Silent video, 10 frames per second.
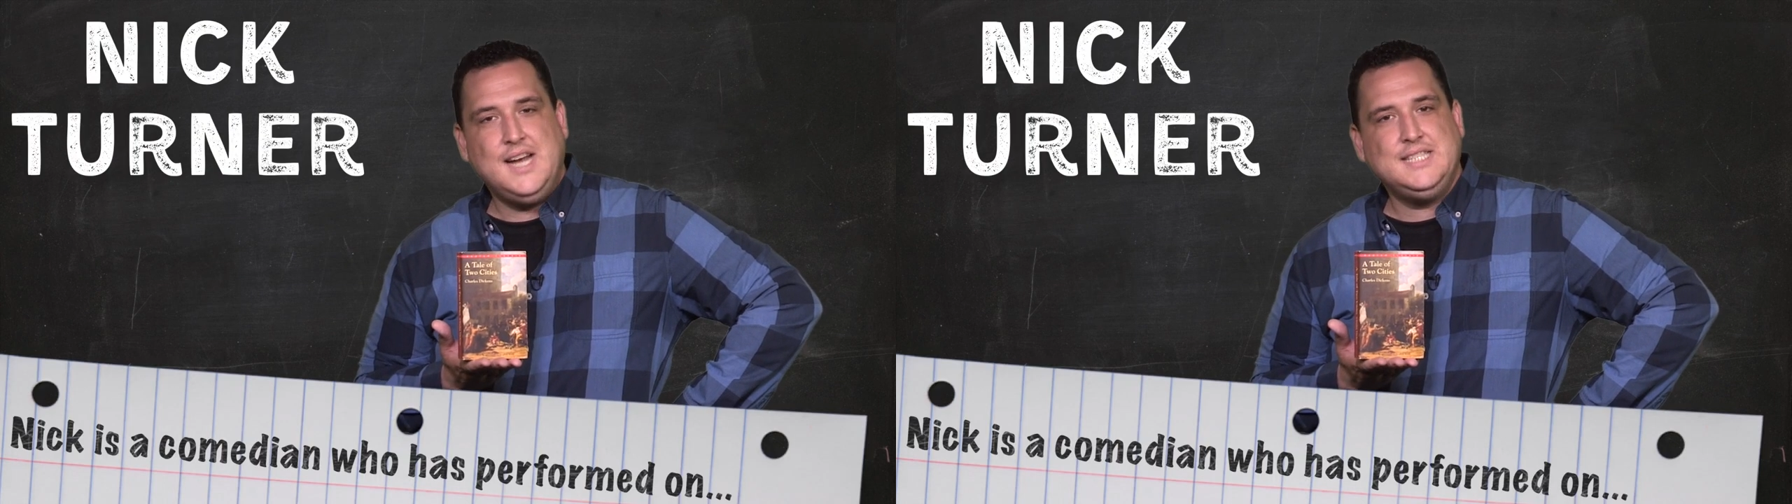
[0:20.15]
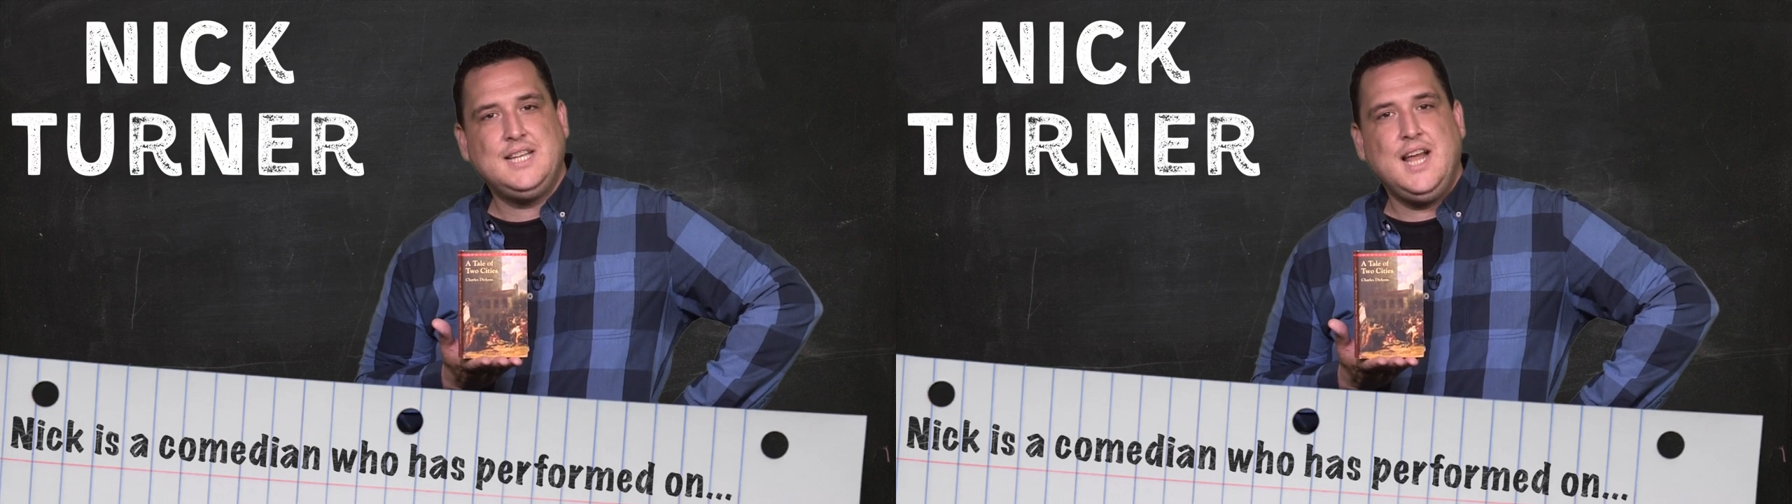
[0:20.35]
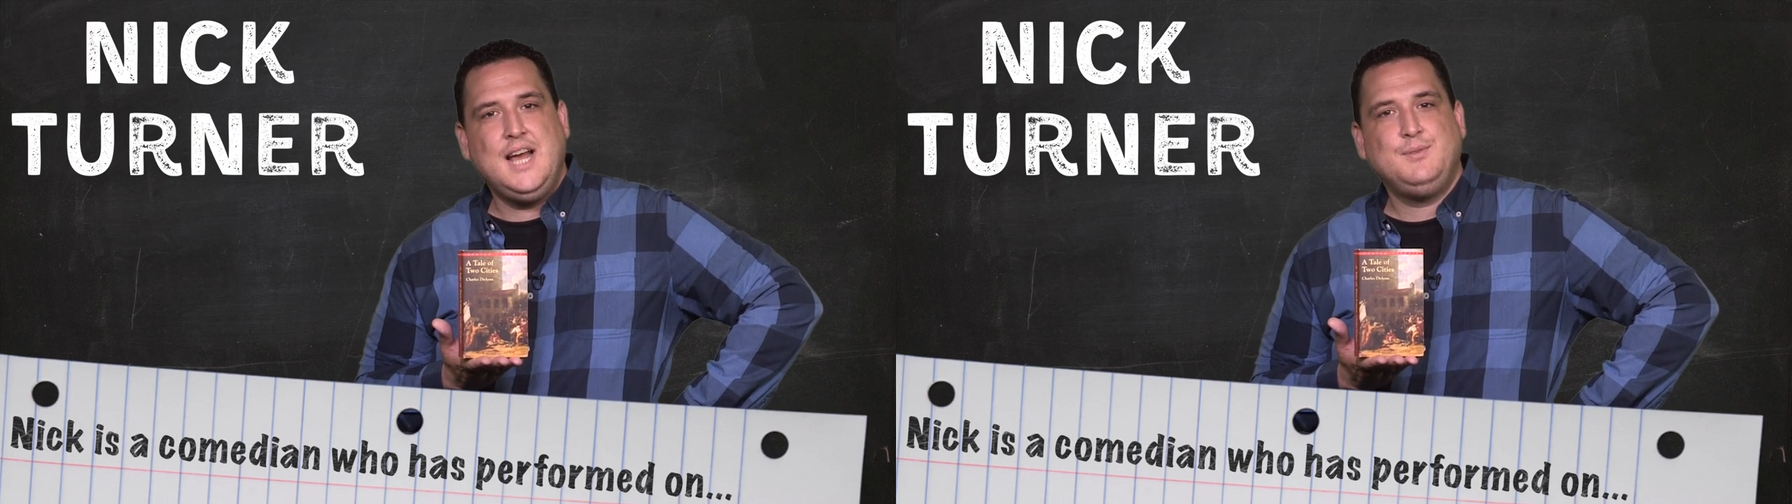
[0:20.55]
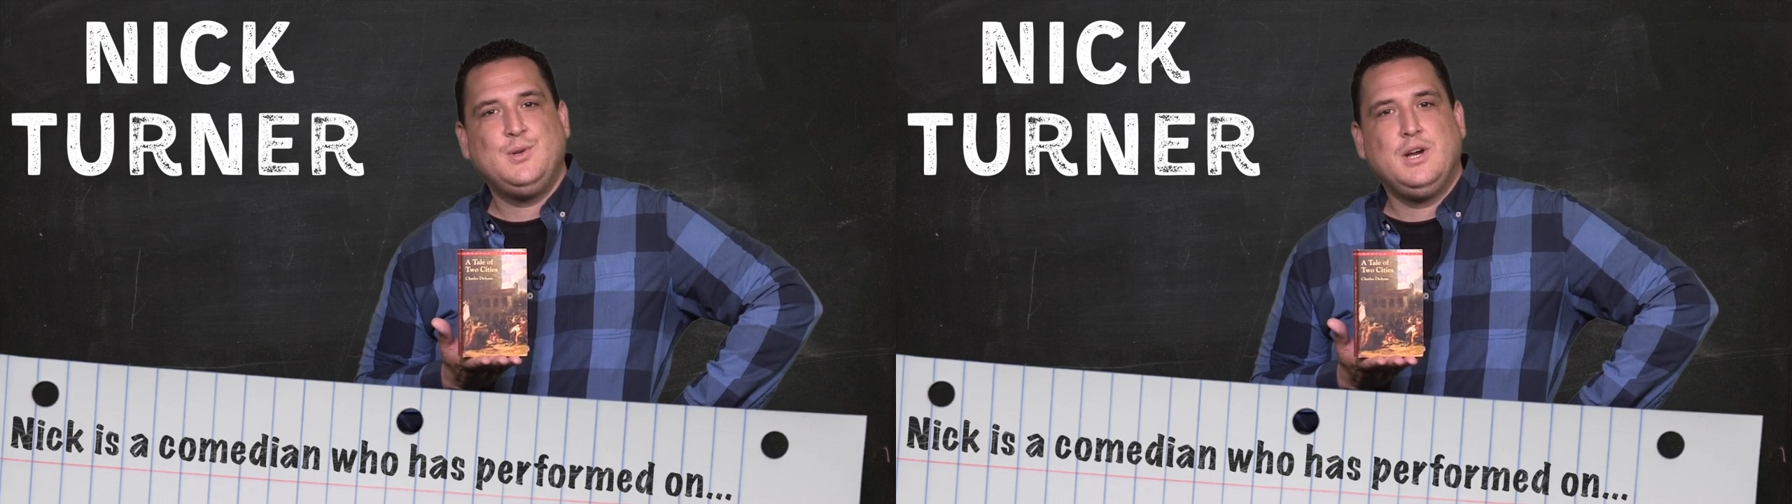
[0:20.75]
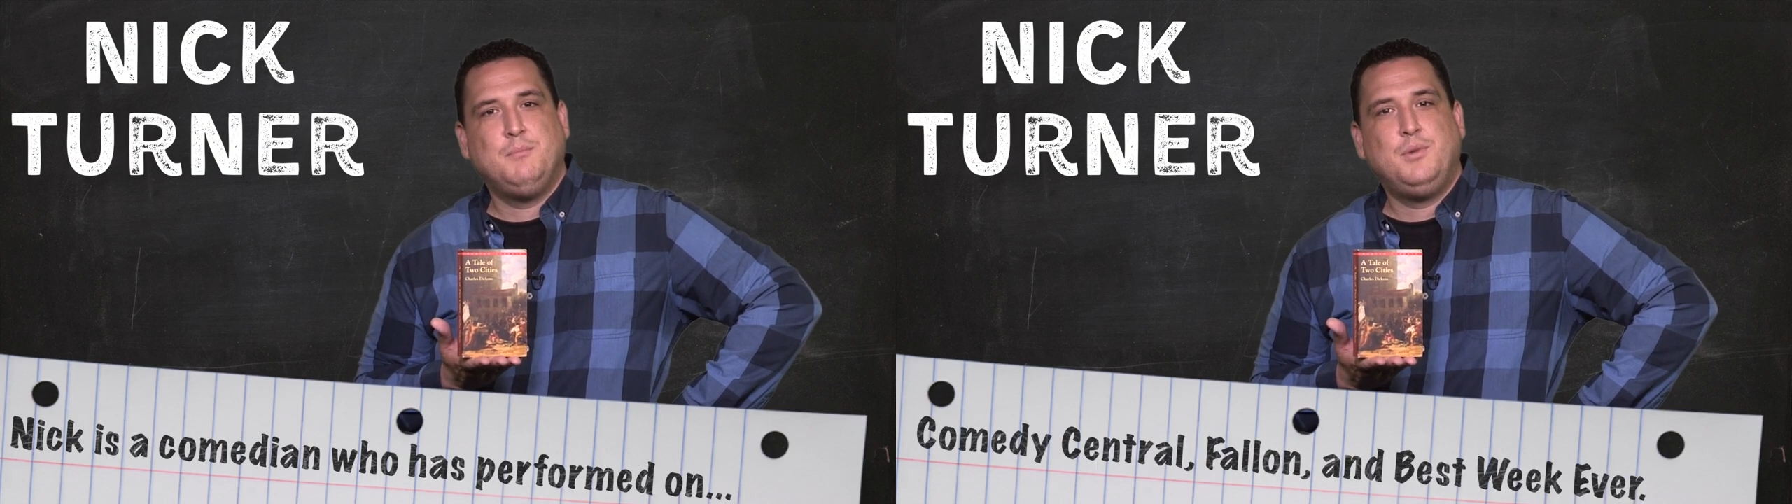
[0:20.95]
and today I'm
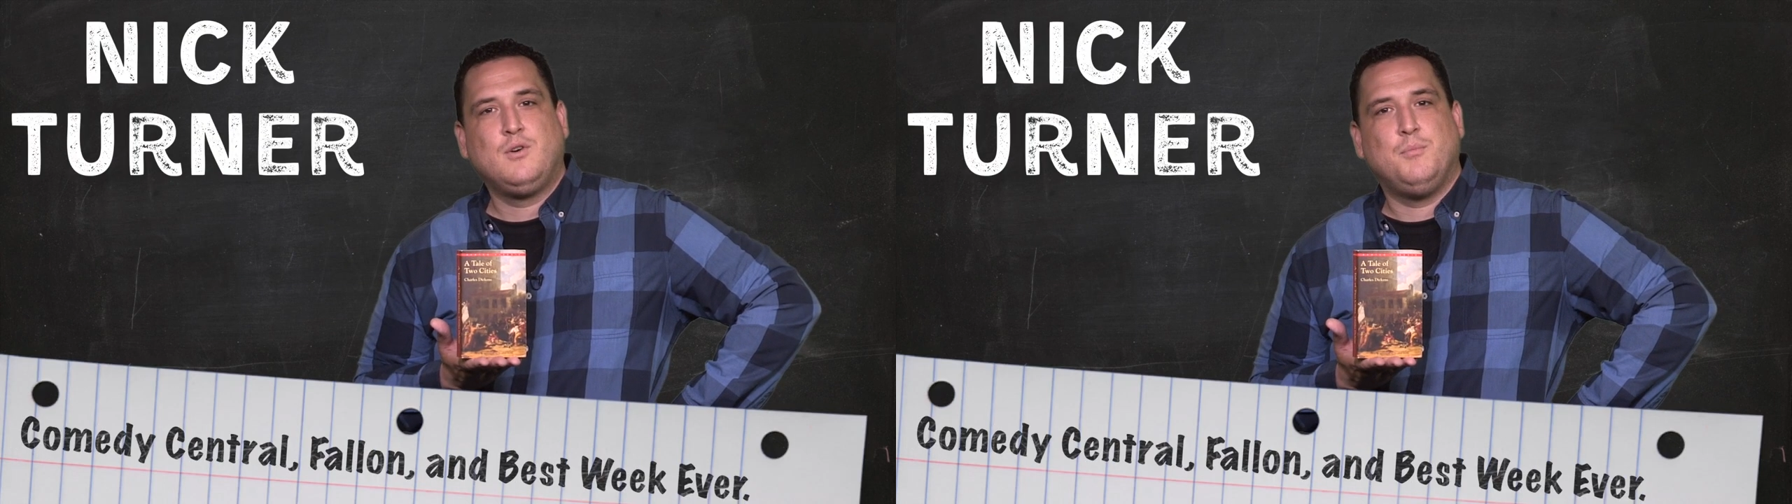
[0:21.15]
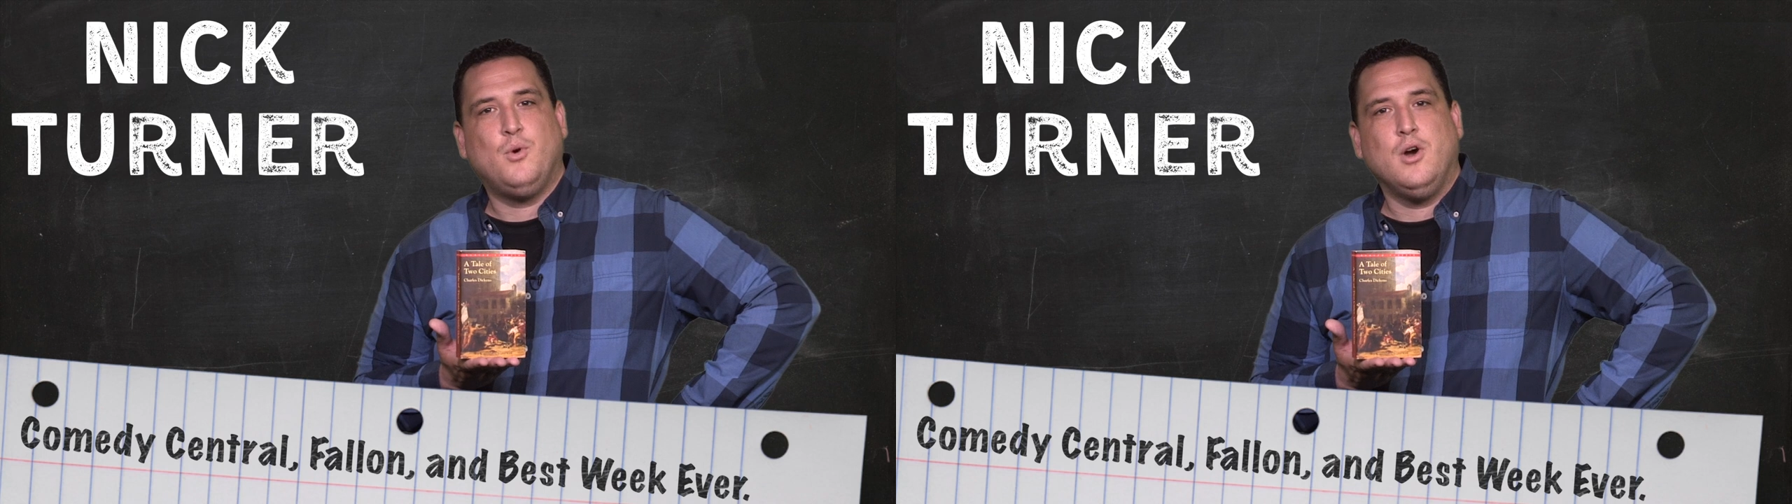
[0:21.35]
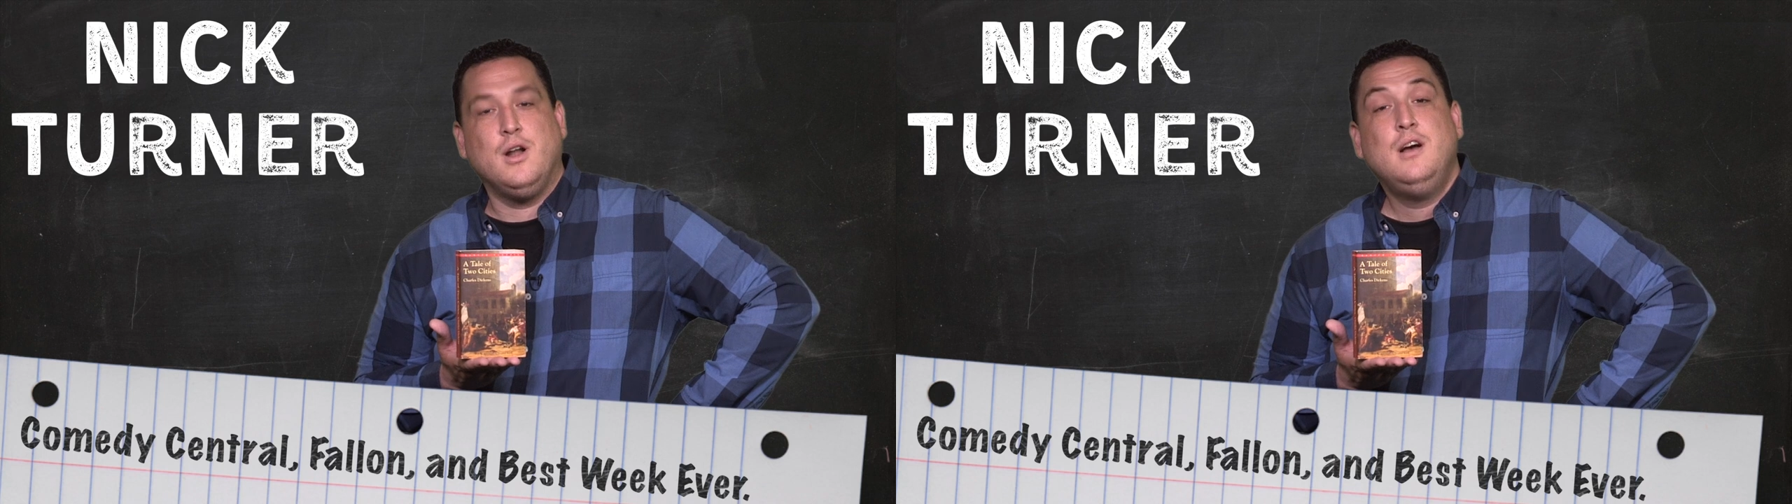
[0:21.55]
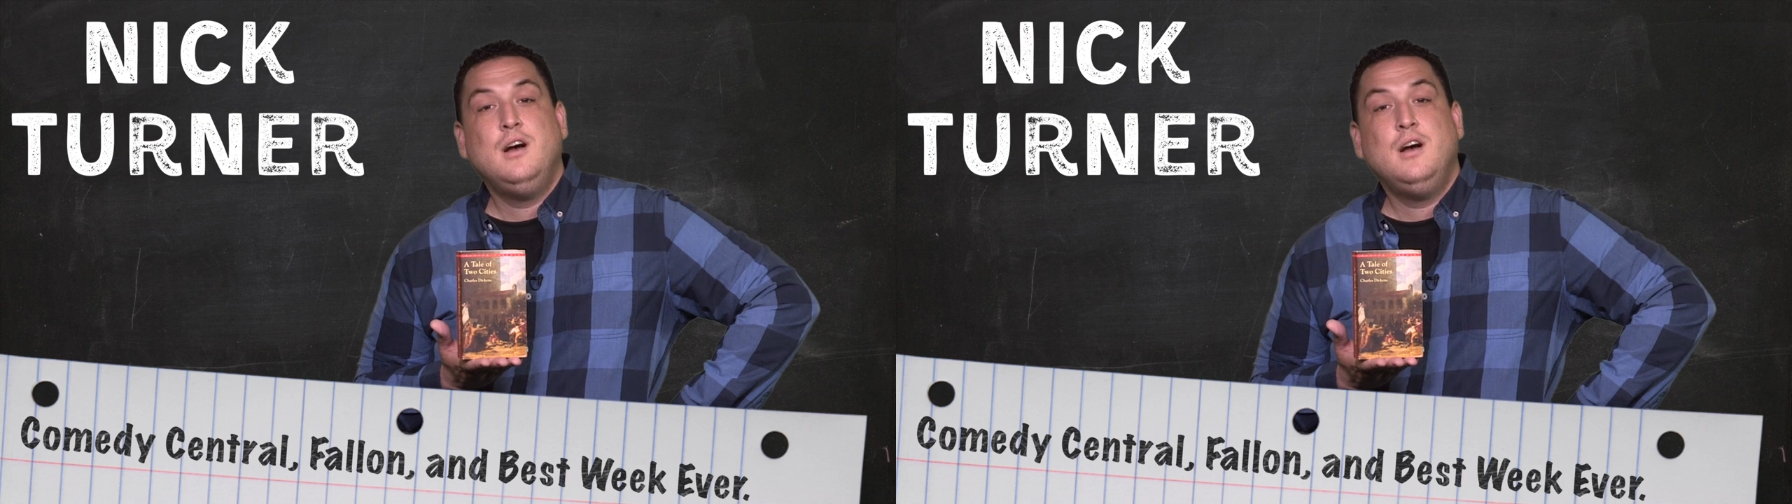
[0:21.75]
doing a book report